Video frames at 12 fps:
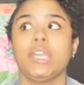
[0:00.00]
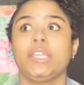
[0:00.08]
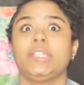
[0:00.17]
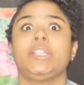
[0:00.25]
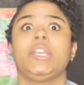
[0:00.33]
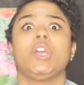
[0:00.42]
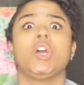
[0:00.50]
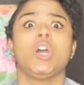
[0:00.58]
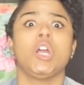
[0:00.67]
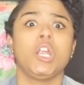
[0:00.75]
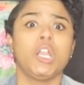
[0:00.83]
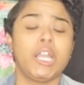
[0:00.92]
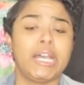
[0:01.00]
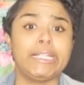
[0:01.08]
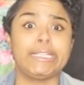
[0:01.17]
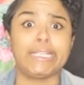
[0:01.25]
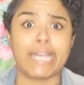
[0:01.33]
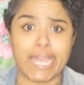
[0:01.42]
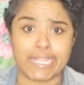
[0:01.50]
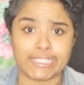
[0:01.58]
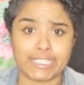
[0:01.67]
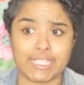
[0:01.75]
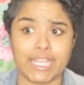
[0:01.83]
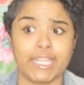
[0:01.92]
And there are a
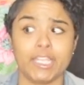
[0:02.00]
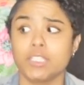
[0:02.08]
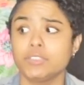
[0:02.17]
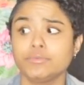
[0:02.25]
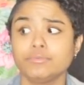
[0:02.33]
lot, like,